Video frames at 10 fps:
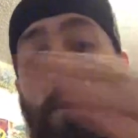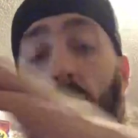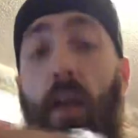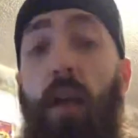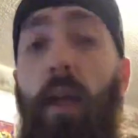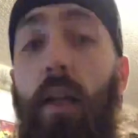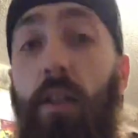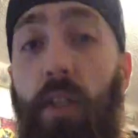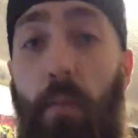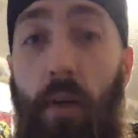
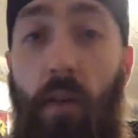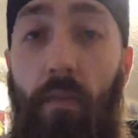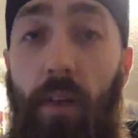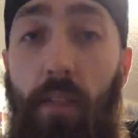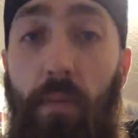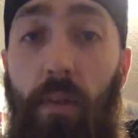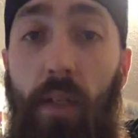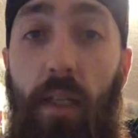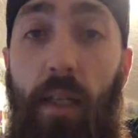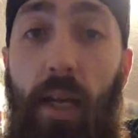and check me out on Facebook
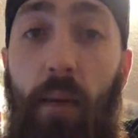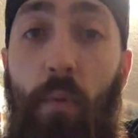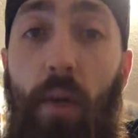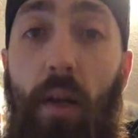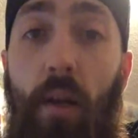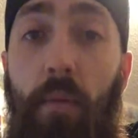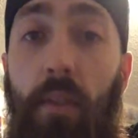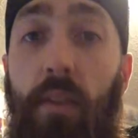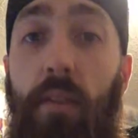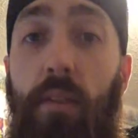at Danny Boy
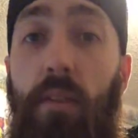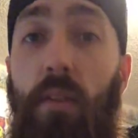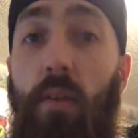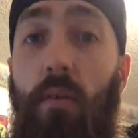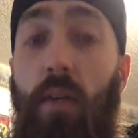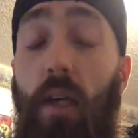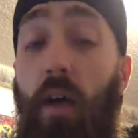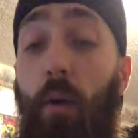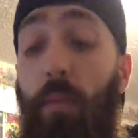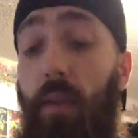Comics. So I
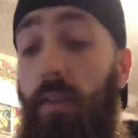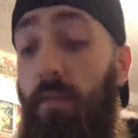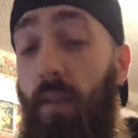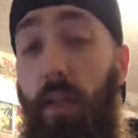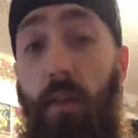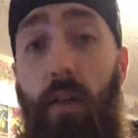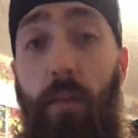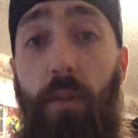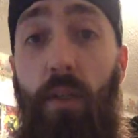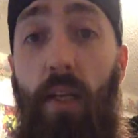hope this video
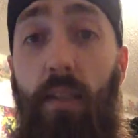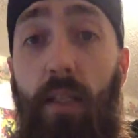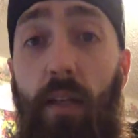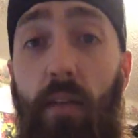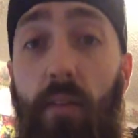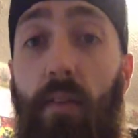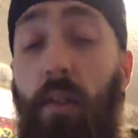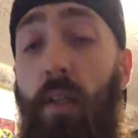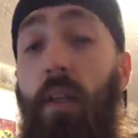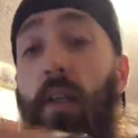helps you guys out, and
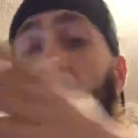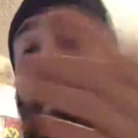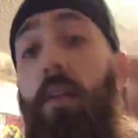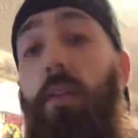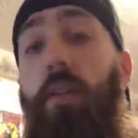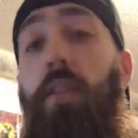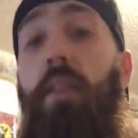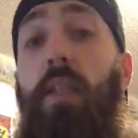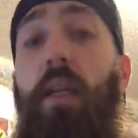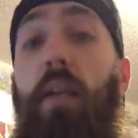you can
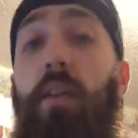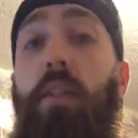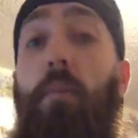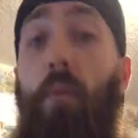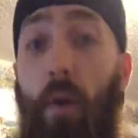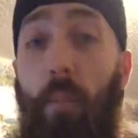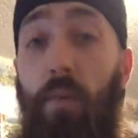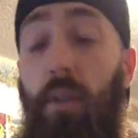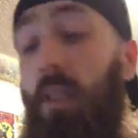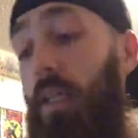see how to ship
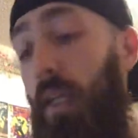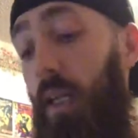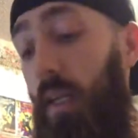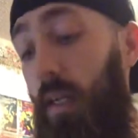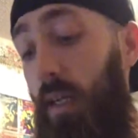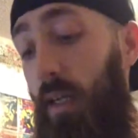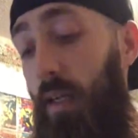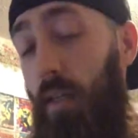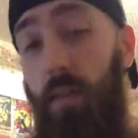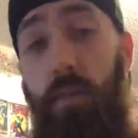properly. And
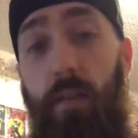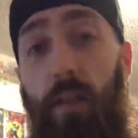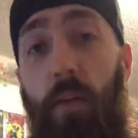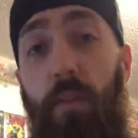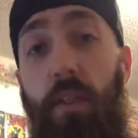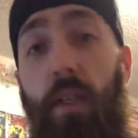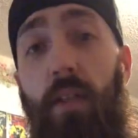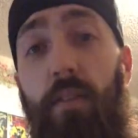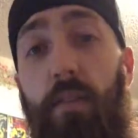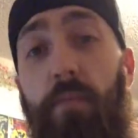I hope to see you
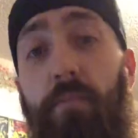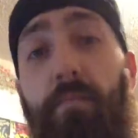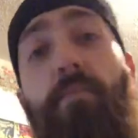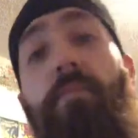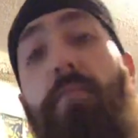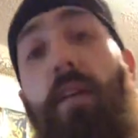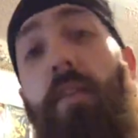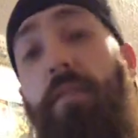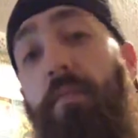guys soon. Thanks.